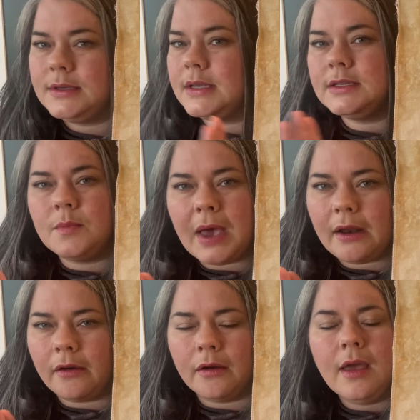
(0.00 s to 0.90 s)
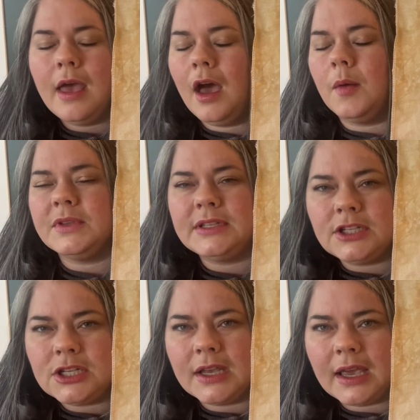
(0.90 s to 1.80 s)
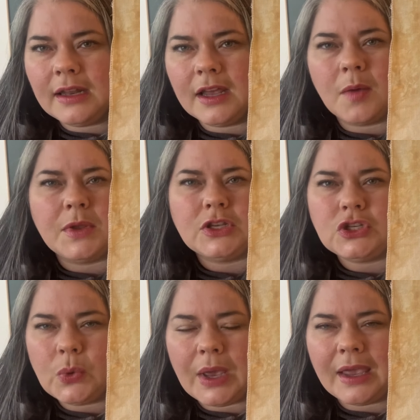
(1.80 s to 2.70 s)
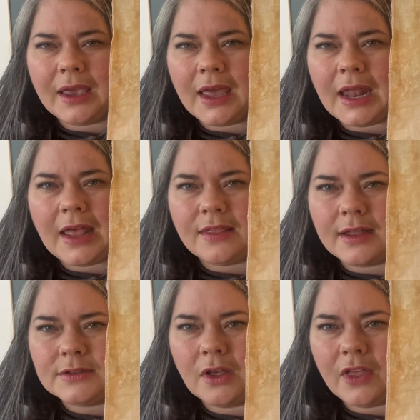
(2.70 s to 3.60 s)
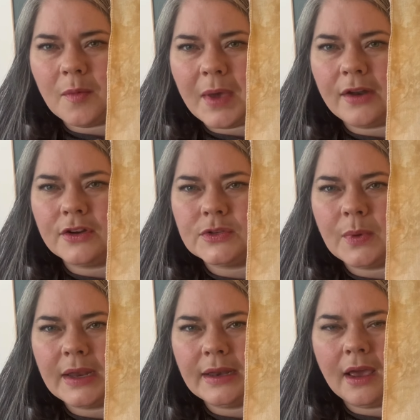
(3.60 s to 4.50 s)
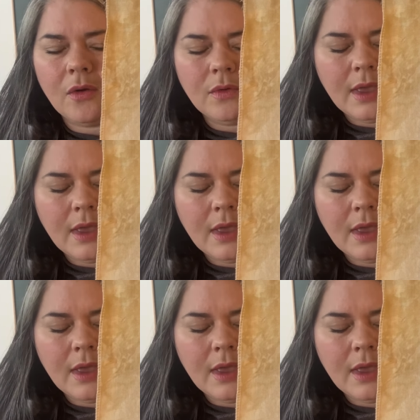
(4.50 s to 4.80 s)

doesn't matter. I'm stitching it, I'm enjoying it, and that's all that matters right now.